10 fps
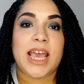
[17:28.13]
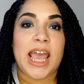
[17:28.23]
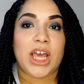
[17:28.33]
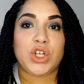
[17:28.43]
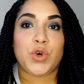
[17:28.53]

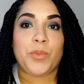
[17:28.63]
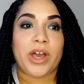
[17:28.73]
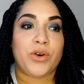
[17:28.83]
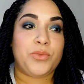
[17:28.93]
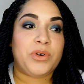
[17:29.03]
handle
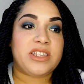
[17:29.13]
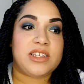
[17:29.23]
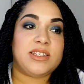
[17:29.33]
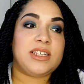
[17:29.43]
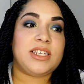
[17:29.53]
my own
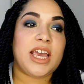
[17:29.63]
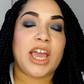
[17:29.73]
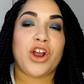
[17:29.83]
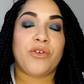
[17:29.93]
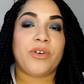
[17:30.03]
business and take
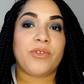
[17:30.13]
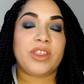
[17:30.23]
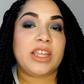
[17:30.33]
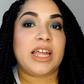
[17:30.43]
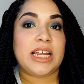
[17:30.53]
care of
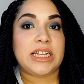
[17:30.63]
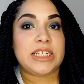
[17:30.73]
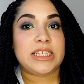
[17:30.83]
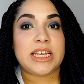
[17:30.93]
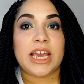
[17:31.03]
everything that I
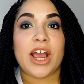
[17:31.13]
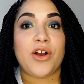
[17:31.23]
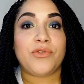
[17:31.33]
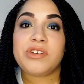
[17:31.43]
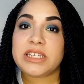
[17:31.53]
need to take
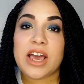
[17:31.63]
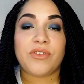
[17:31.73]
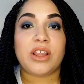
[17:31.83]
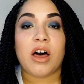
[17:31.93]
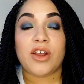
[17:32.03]
care of, because I have
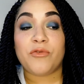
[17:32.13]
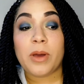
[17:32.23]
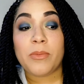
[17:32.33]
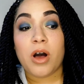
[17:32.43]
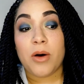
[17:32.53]
a lot of
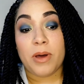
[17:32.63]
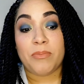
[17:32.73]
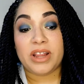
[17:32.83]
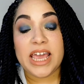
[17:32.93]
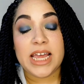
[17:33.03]
on my
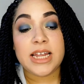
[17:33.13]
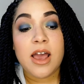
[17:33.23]
plate.